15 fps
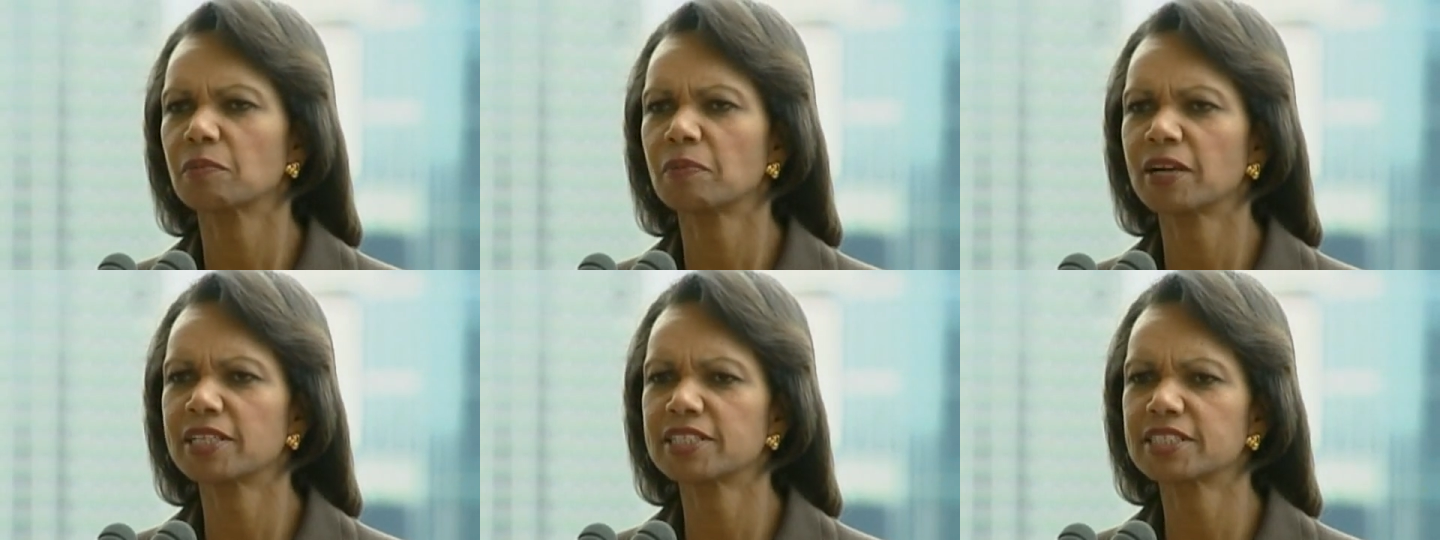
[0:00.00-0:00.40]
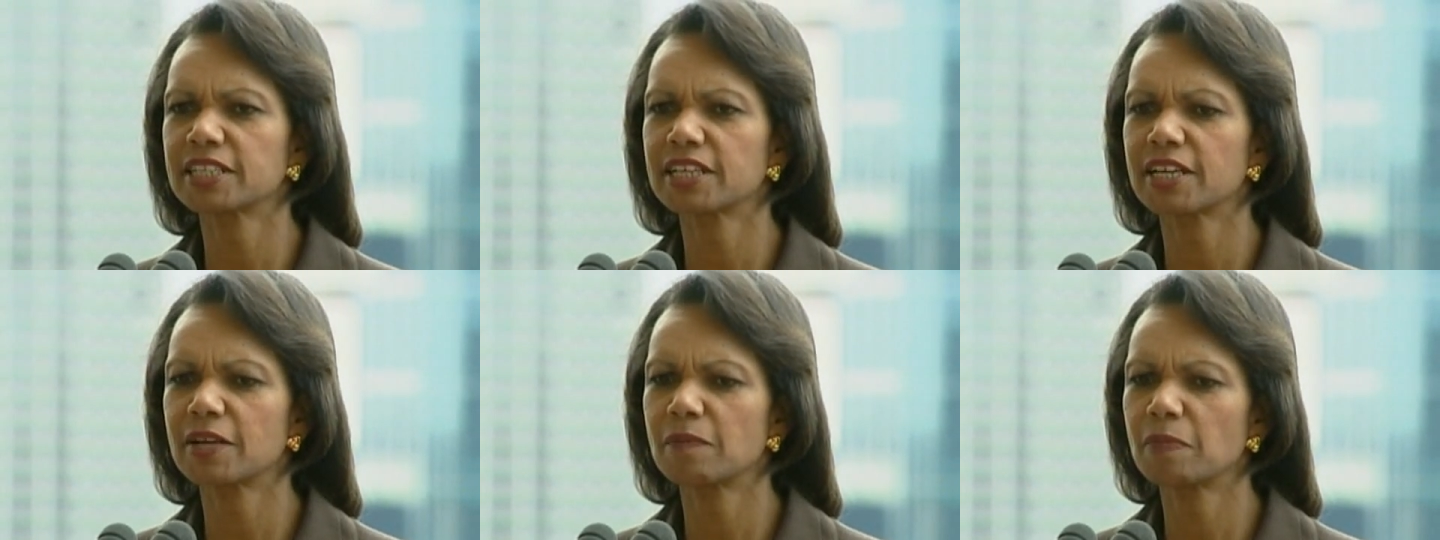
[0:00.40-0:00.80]
but
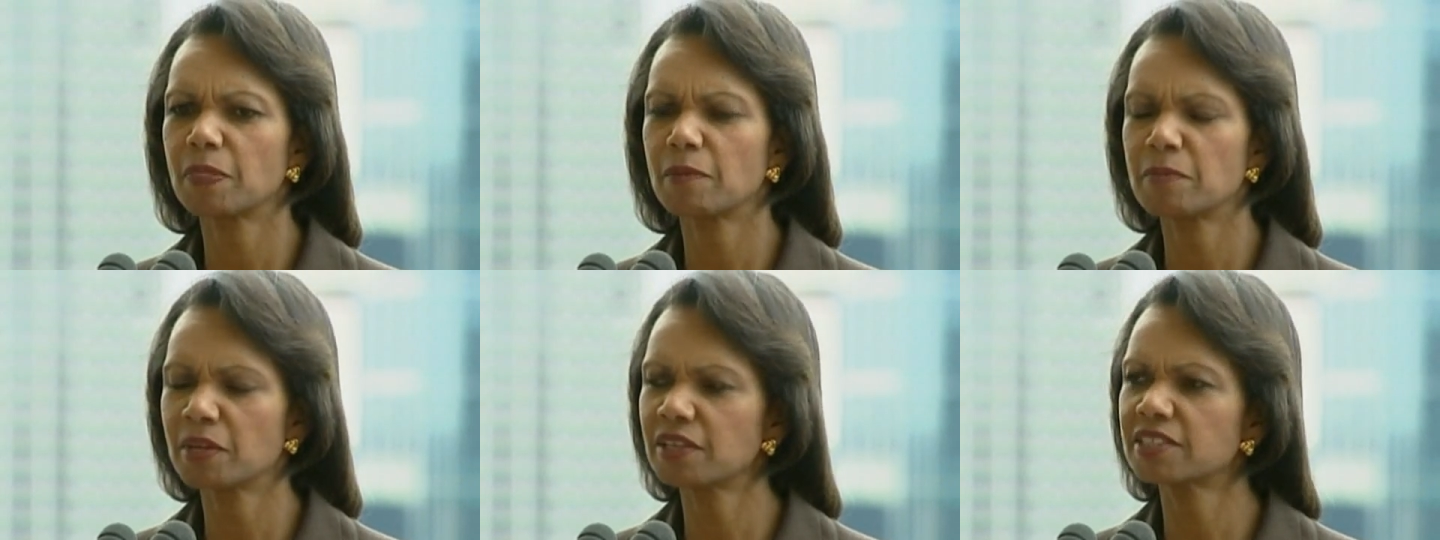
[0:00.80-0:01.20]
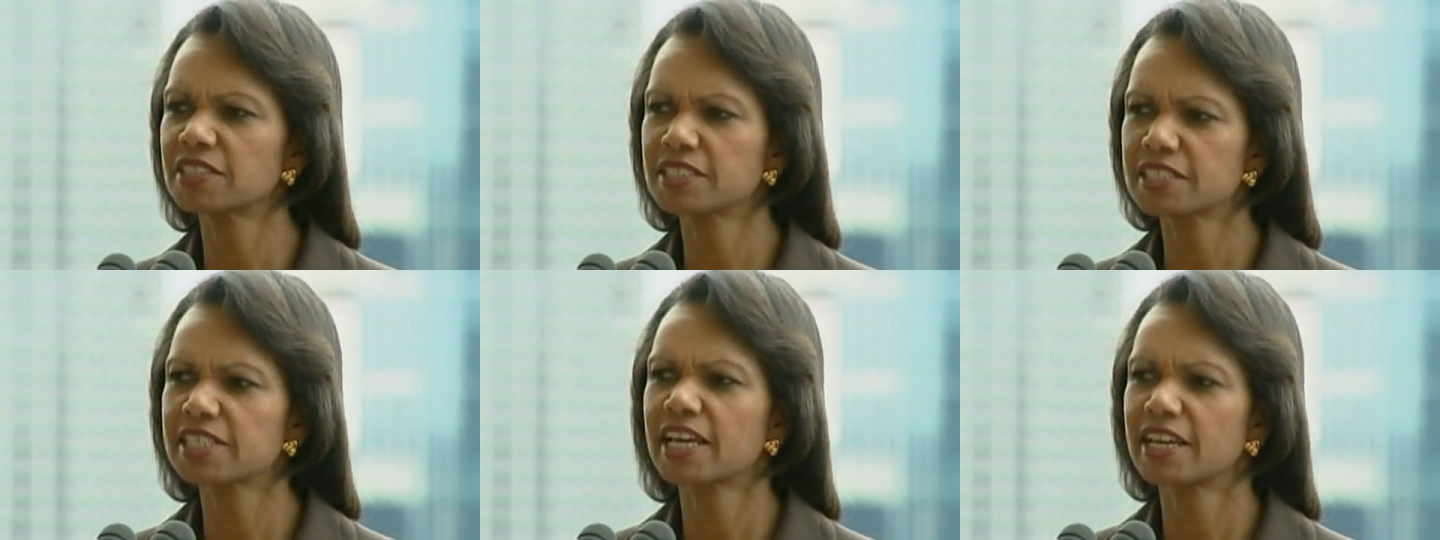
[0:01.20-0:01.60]
um,
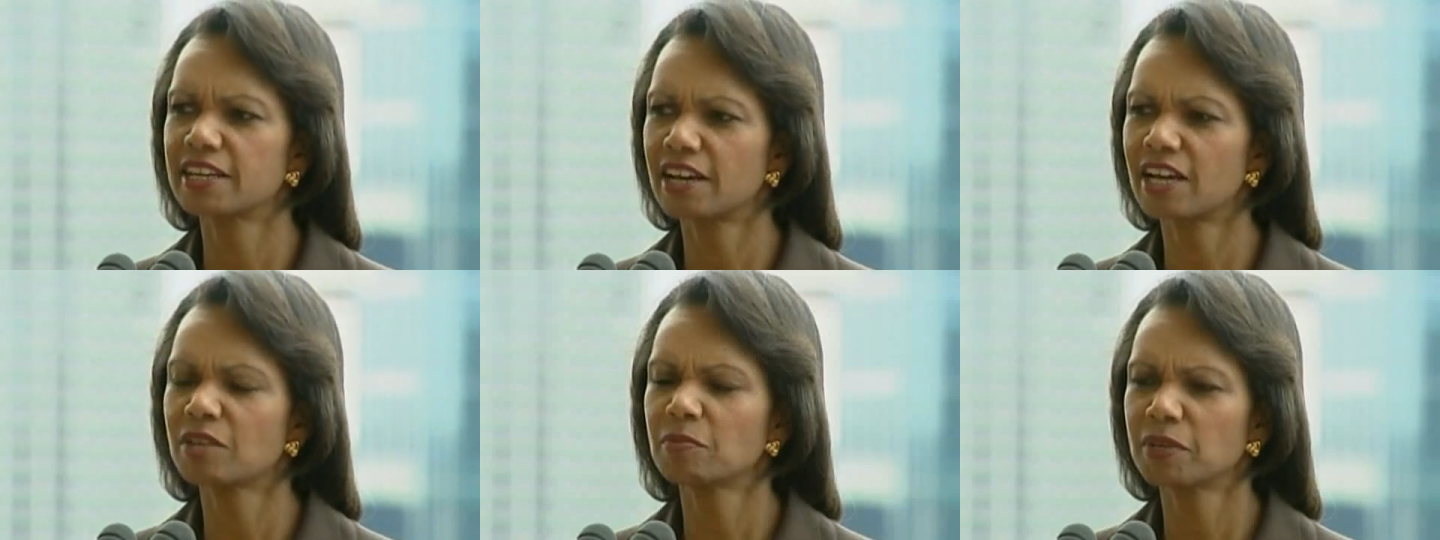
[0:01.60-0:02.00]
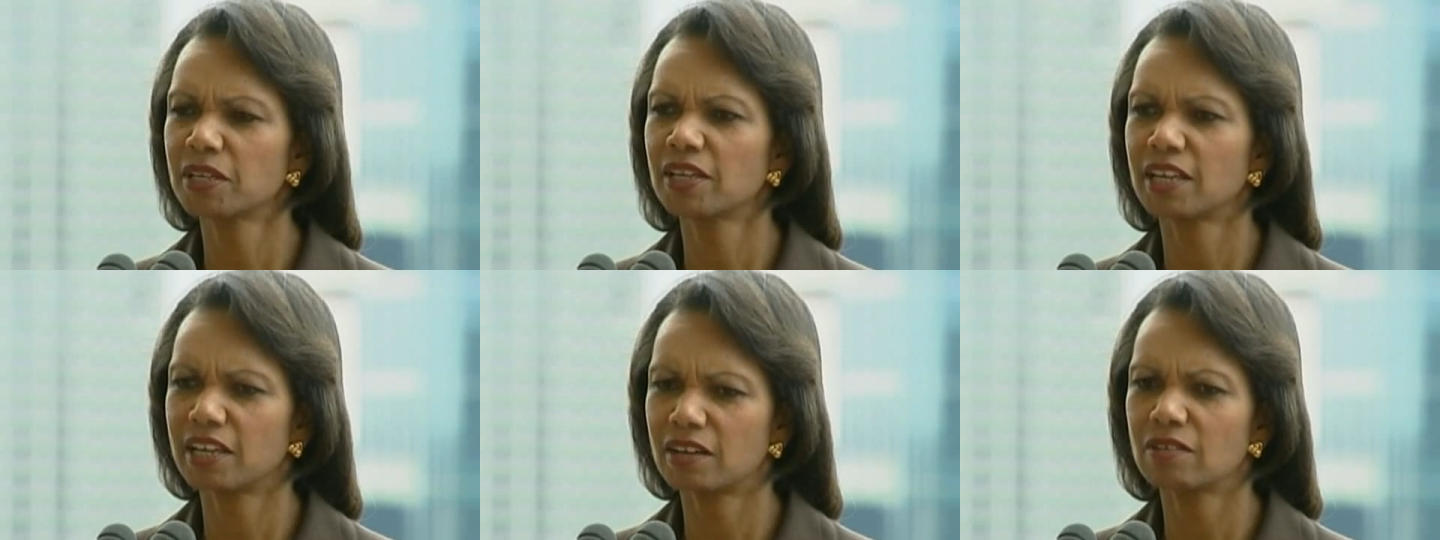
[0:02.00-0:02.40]
militants cannot be
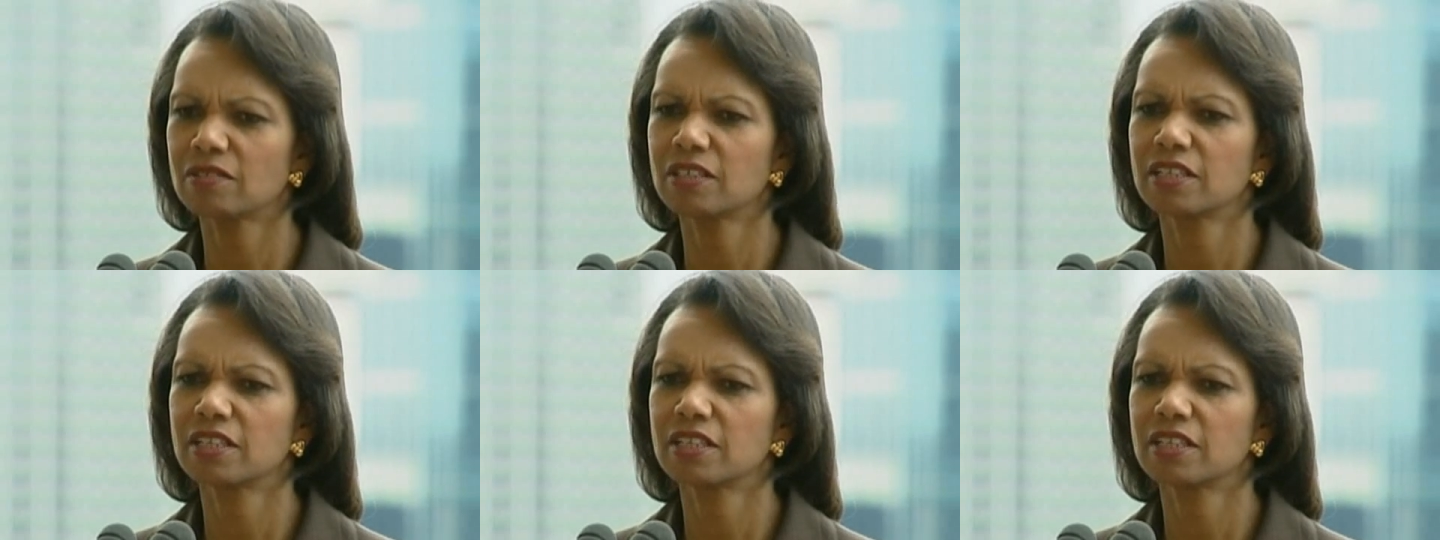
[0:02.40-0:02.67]
allowed